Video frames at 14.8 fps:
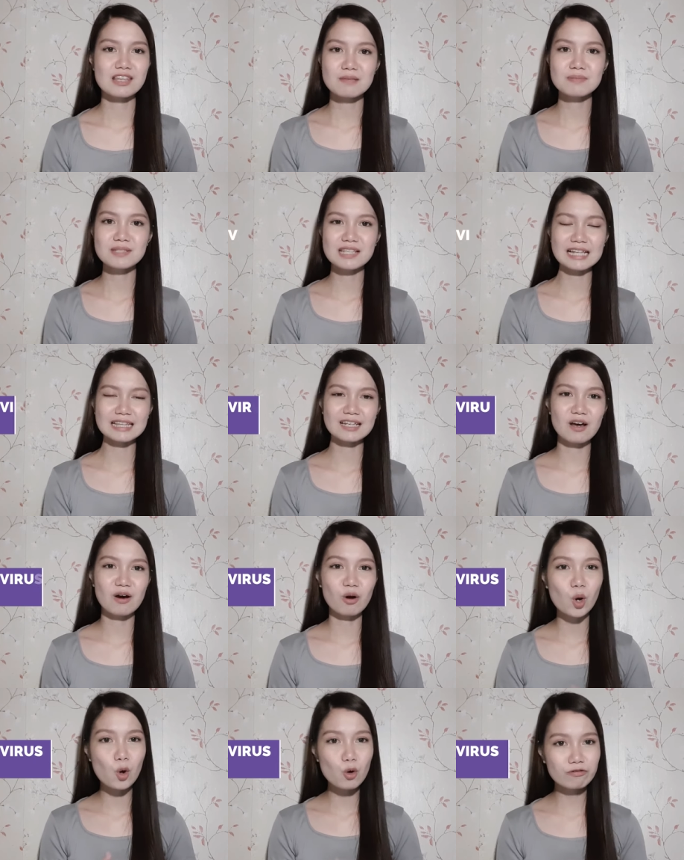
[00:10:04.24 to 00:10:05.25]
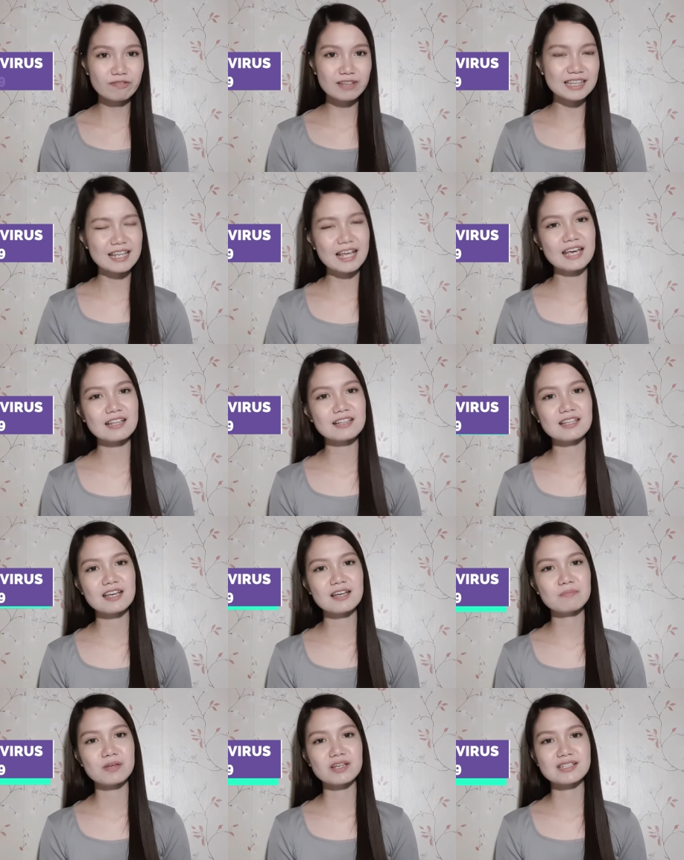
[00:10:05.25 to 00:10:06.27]
themes natin ang
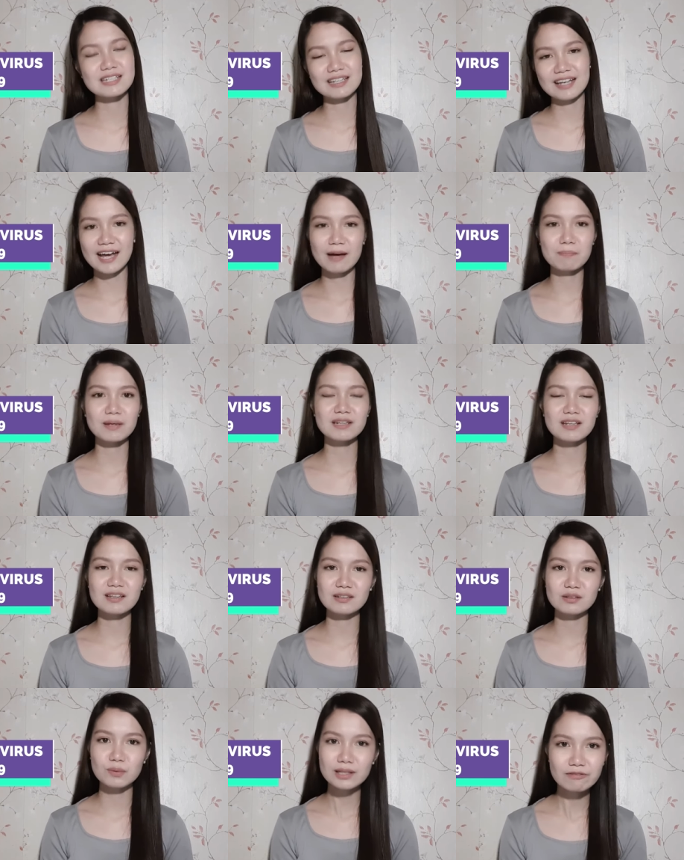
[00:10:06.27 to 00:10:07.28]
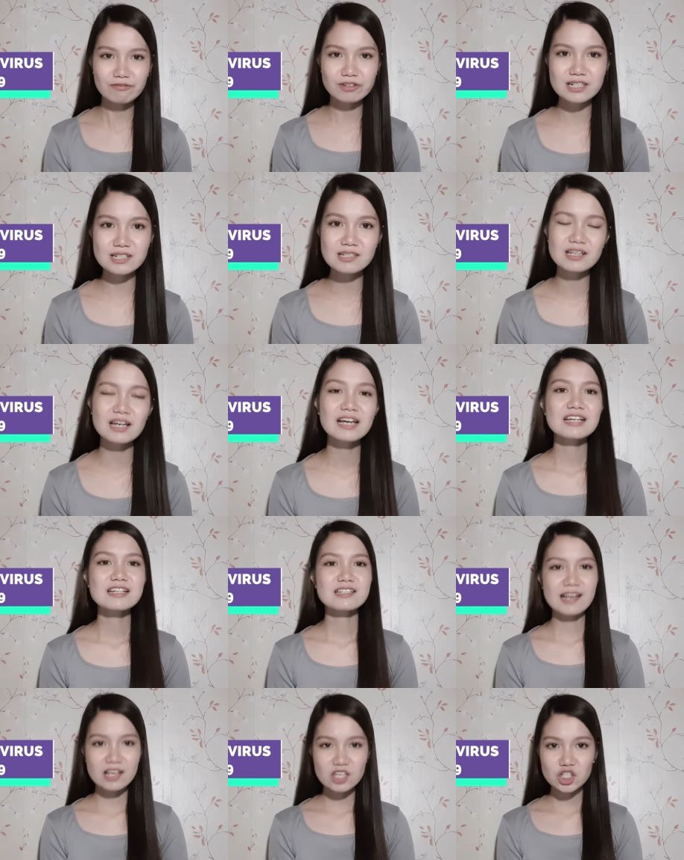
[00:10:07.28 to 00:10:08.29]
COVID-19 because it happened in the
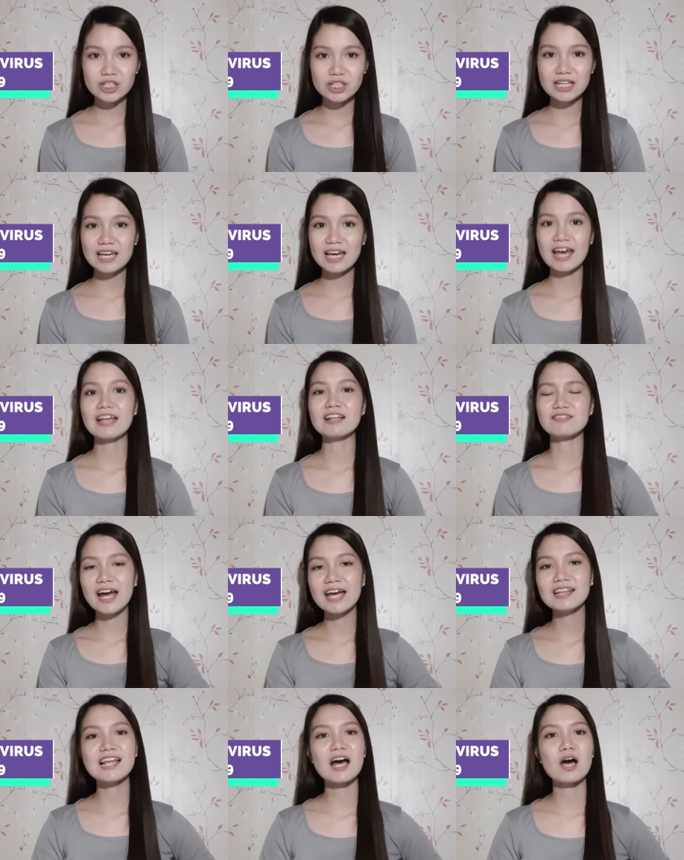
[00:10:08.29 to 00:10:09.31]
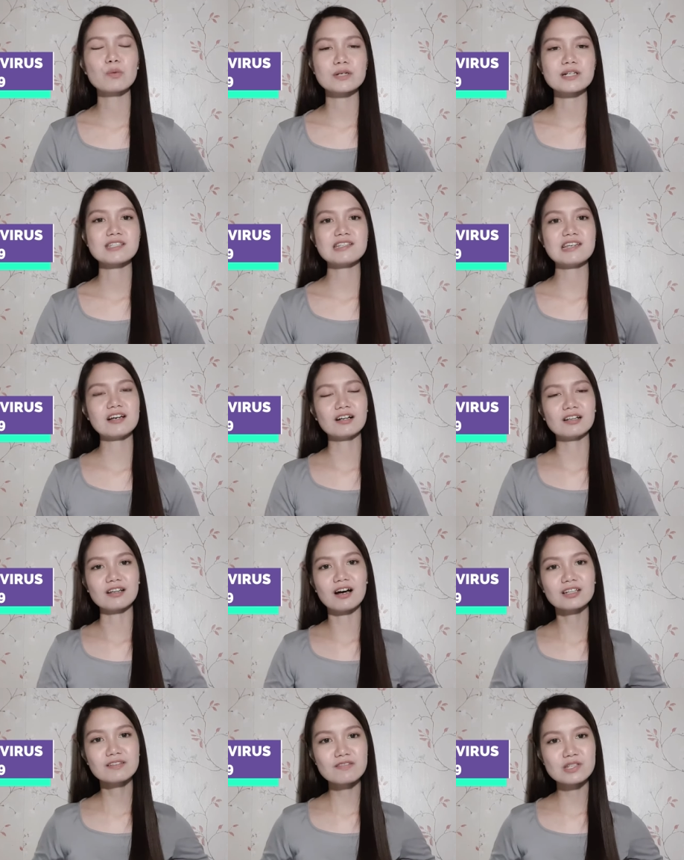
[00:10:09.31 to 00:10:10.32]
21st century. And right now, we're seeing a
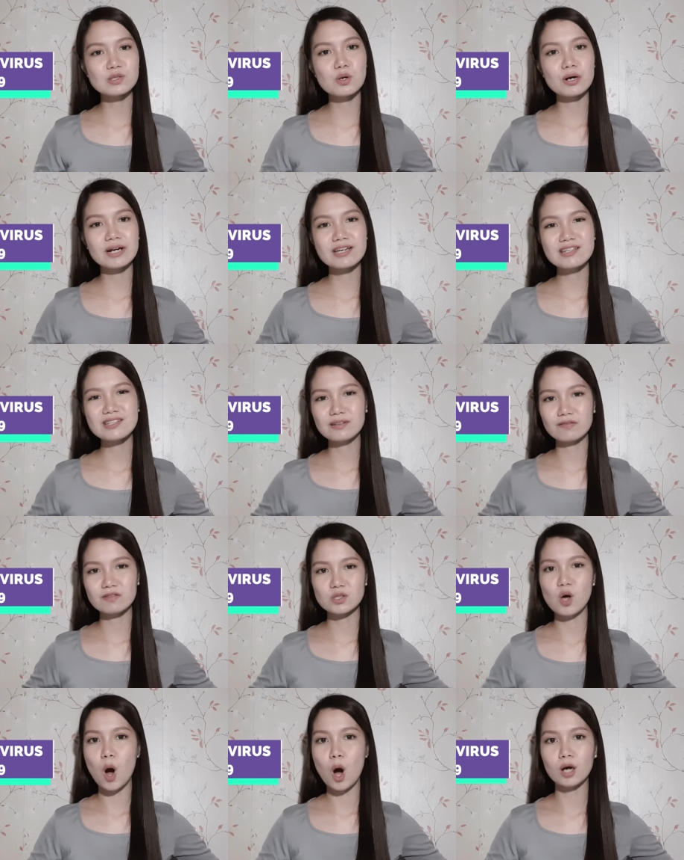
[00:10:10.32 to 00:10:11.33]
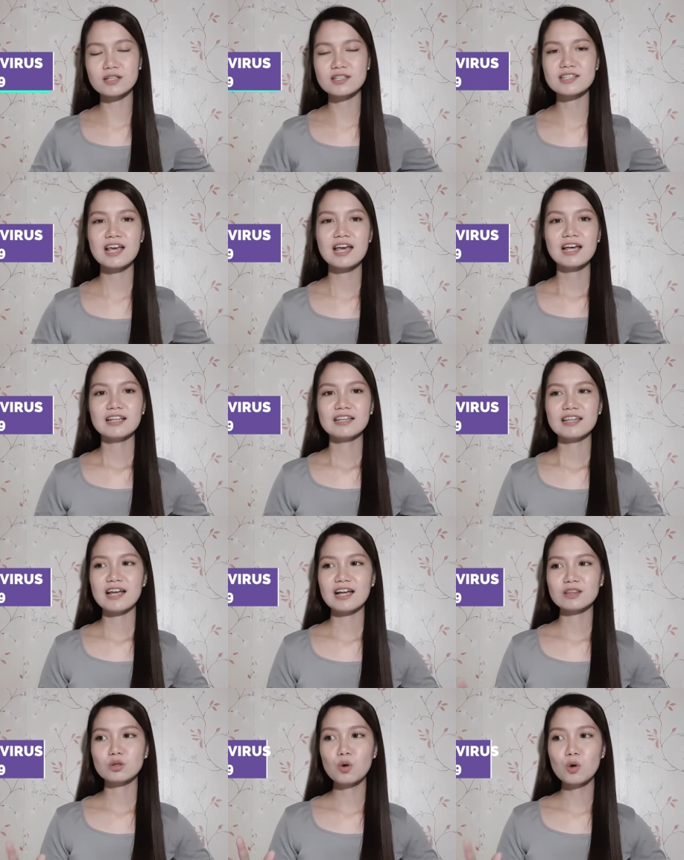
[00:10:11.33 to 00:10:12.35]
lot of stories of songs
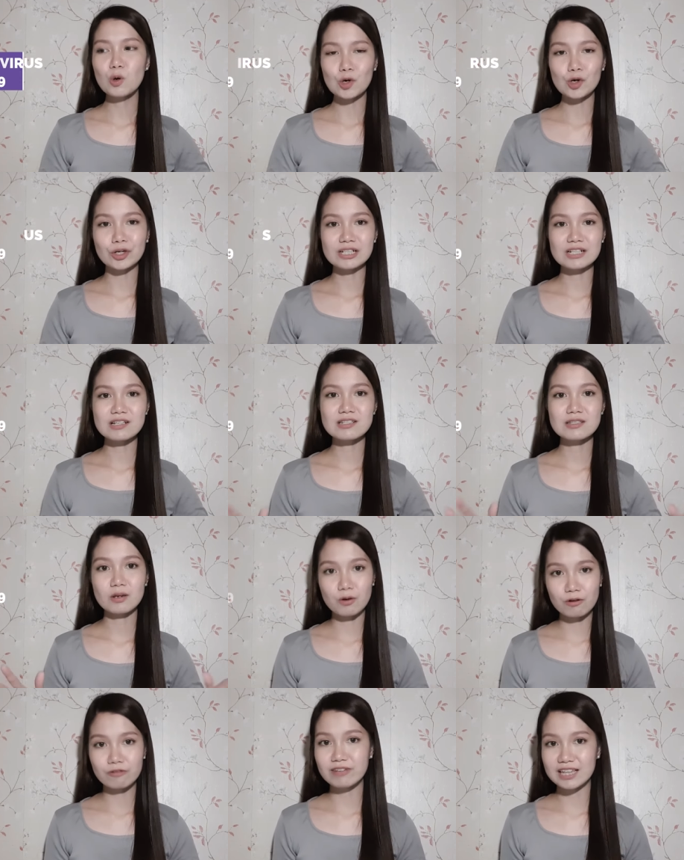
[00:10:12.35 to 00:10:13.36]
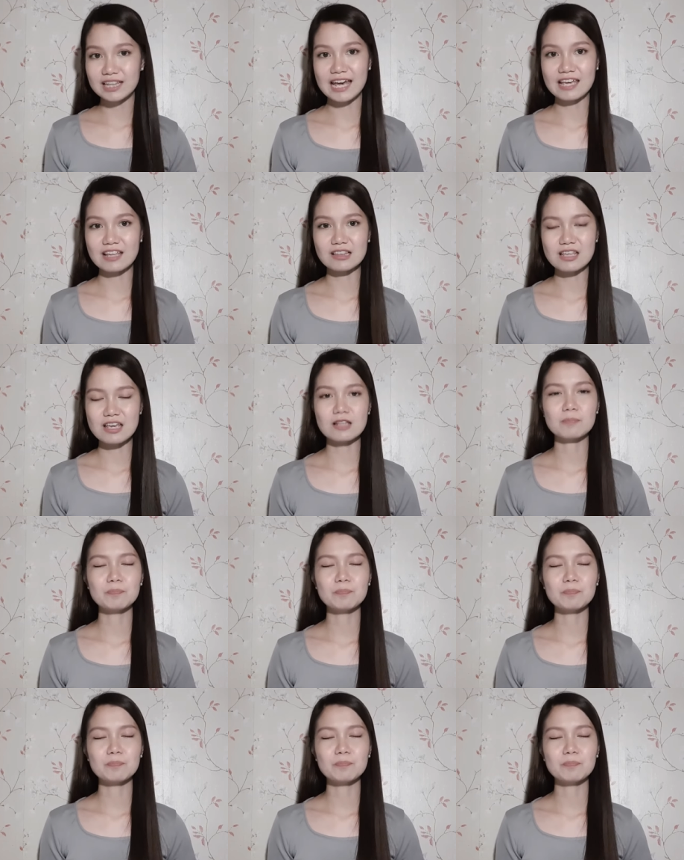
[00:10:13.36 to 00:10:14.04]
na tungkol sa COVID-19.